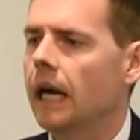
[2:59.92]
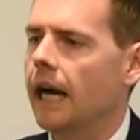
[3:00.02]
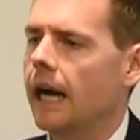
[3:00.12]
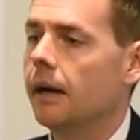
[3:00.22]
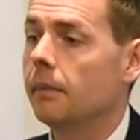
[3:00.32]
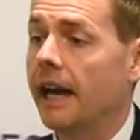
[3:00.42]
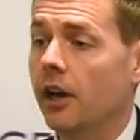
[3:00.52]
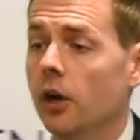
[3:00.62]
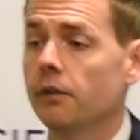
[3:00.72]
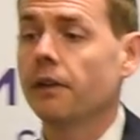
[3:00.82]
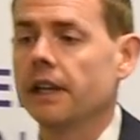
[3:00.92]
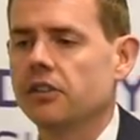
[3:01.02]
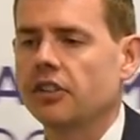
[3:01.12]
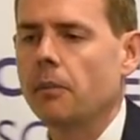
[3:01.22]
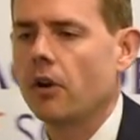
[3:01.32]
and hopefully
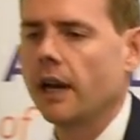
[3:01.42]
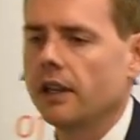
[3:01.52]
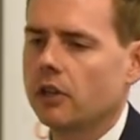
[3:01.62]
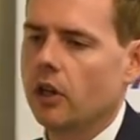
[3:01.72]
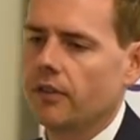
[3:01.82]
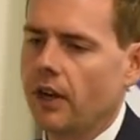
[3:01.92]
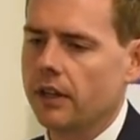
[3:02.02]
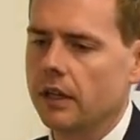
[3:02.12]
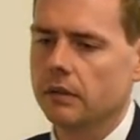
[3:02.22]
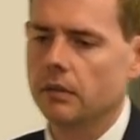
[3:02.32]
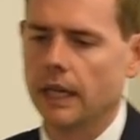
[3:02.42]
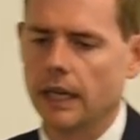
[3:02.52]
summarize a lot of other